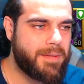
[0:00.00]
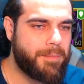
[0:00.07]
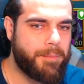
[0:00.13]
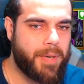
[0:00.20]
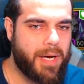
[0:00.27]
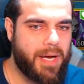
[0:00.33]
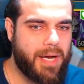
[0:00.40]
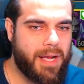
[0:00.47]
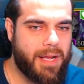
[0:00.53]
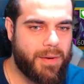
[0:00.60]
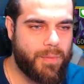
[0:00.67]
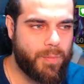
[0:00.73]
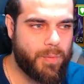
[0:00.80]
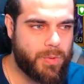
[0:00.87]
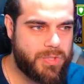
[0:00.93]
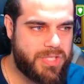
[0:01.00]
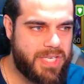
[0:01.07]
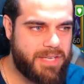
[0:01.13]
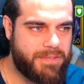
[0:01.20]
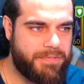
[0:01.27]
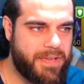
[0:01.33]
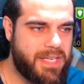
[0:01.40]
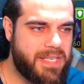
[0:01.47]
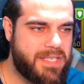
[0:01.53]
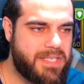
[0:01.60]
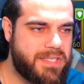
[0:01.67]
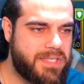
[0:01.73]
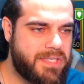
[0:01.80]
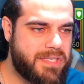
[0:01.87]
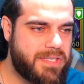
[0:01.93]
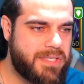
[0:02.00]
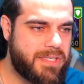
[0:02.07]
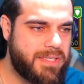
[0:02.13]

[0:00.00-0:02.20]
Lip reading: But we'll see if his